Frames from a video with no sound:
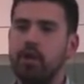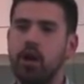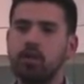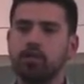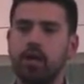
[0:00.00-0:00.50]

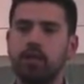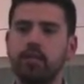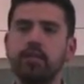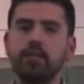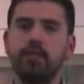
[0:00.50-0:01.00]
dioxide
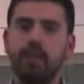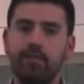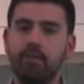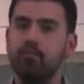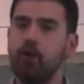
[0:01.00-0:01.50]
to
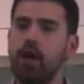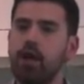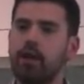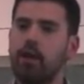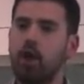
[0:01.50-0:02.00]
leaven
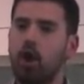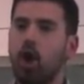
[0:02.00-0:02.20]
bread,